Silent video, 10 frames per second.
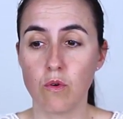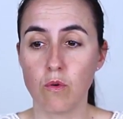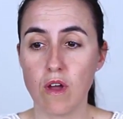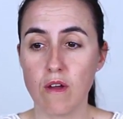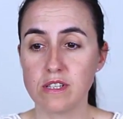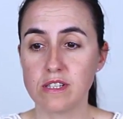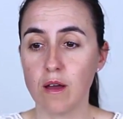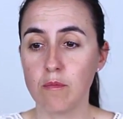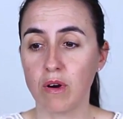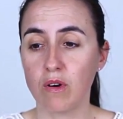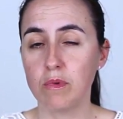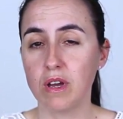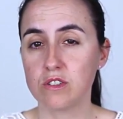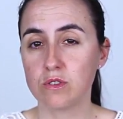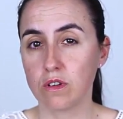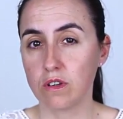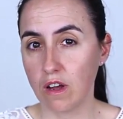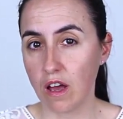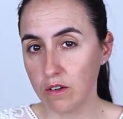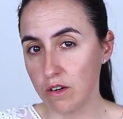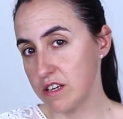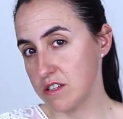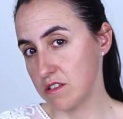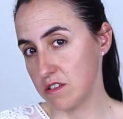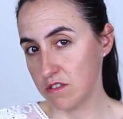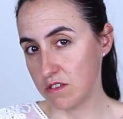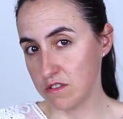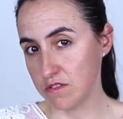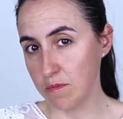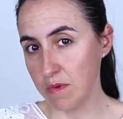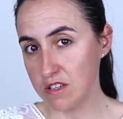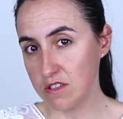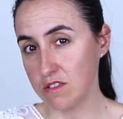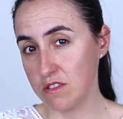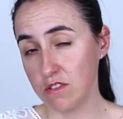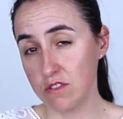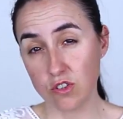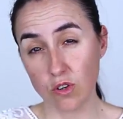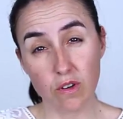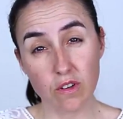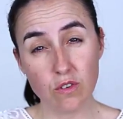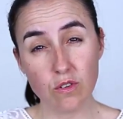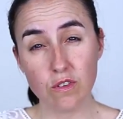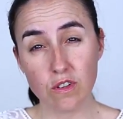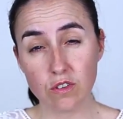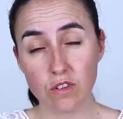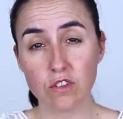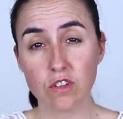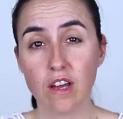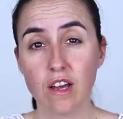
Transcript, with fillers: every time Power BI is doing calculations and transformations and showing you visuals,